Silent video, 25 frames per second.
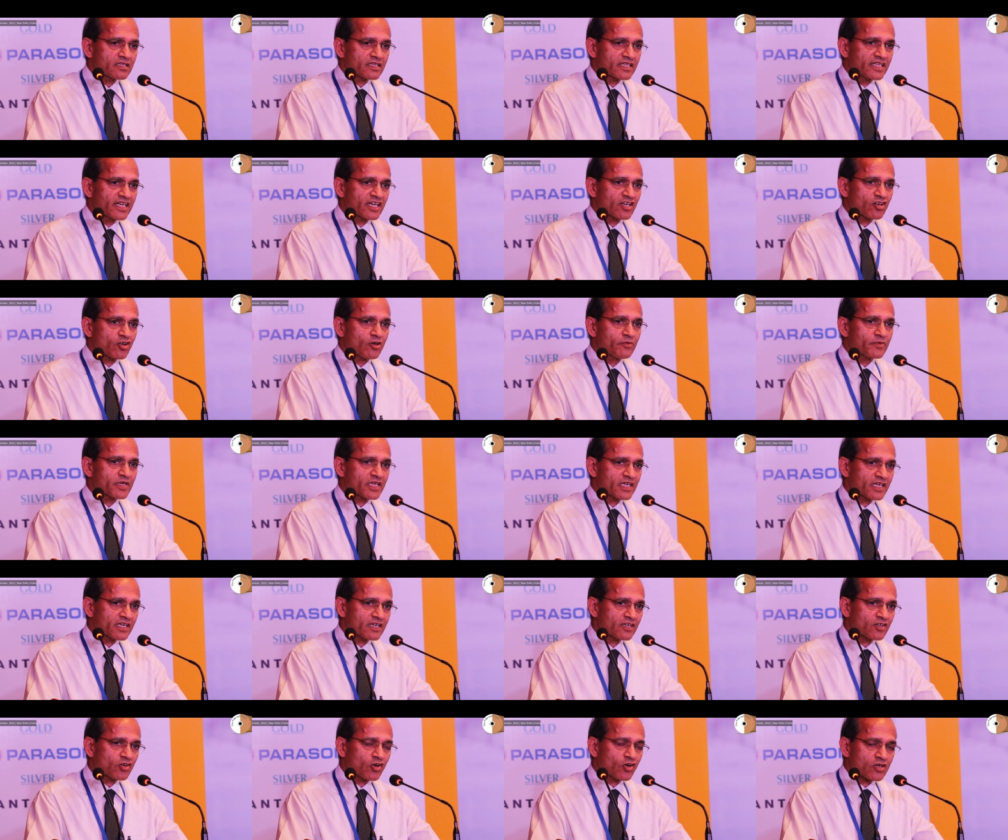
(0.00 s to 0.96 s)
their raw
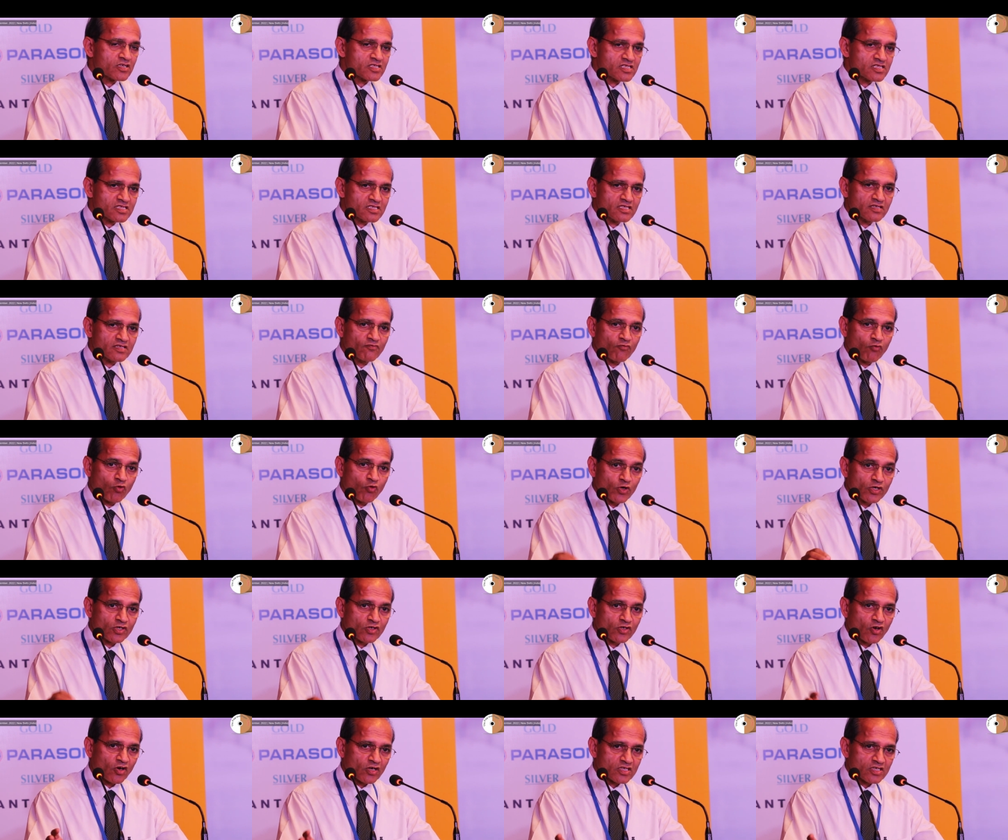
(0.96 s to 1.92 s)
material cost,
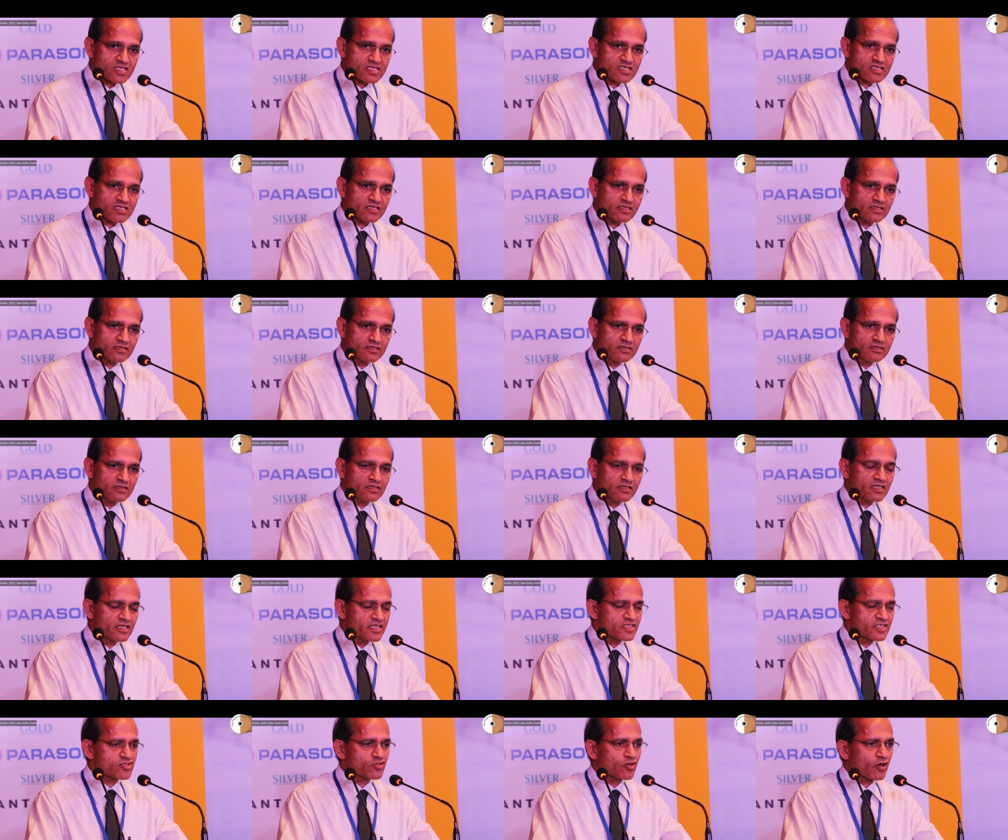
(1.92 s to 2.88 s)
wood cost,
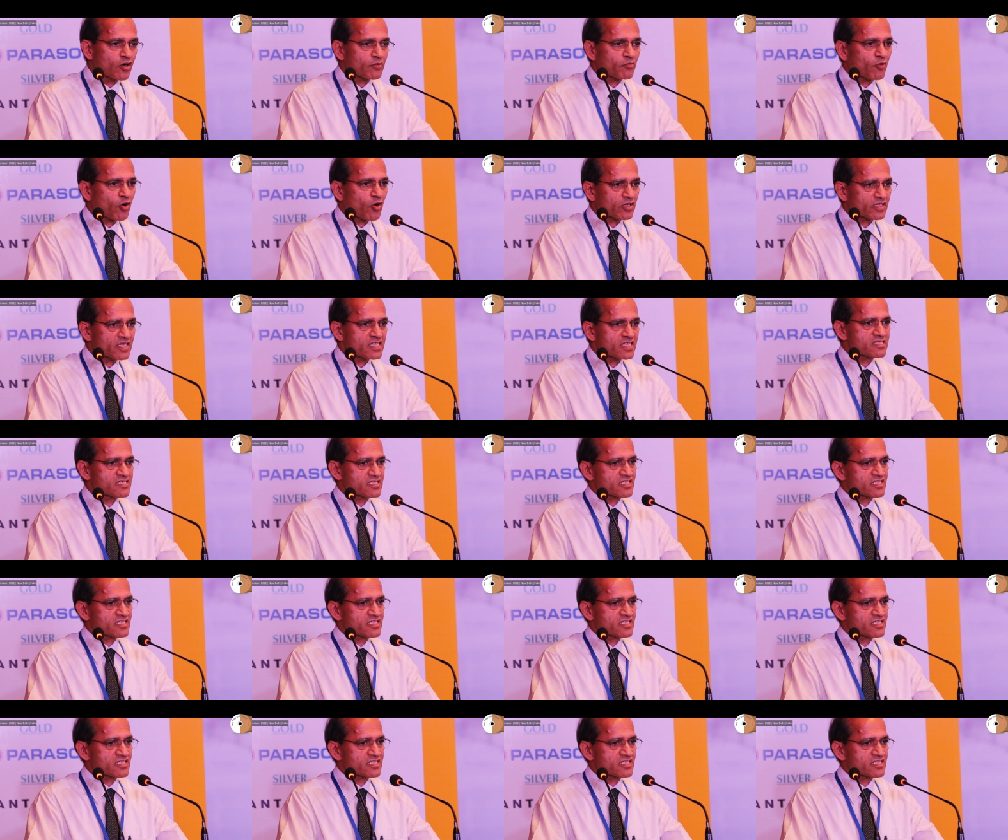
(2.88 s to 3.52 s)
is not more than